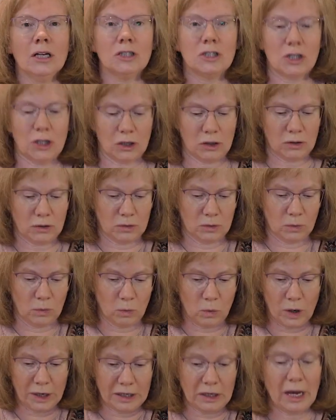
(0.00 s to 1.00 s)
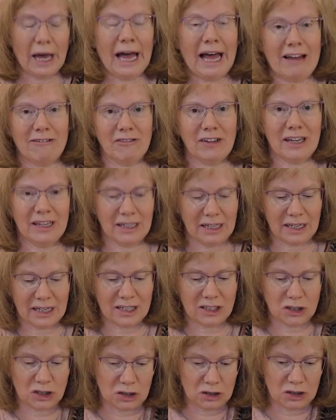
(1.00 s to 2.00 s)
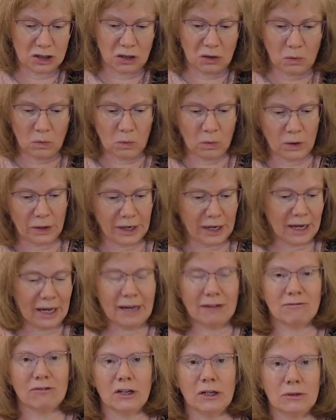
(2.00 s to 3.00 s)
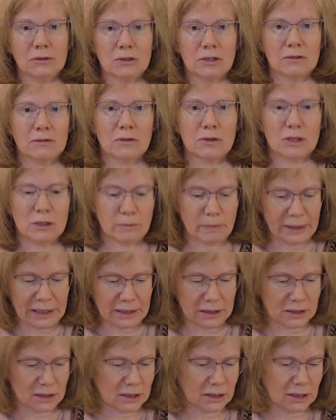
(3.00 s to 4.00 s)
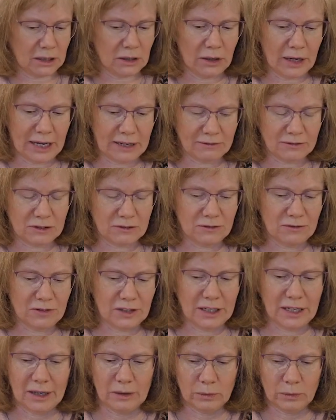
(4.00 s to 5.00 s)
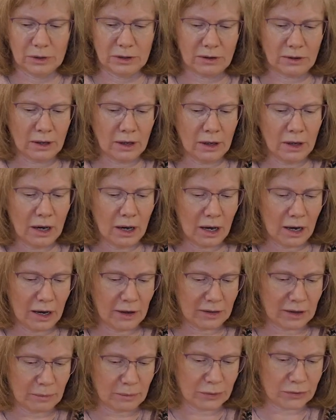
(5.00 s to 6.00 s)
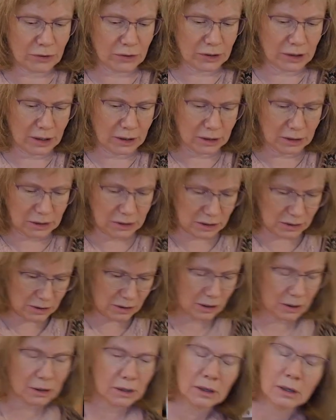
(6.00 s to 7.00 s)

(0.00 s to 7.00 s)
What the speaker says: to what you have in it, because you don't want to have loads of space that you have to fill up with other products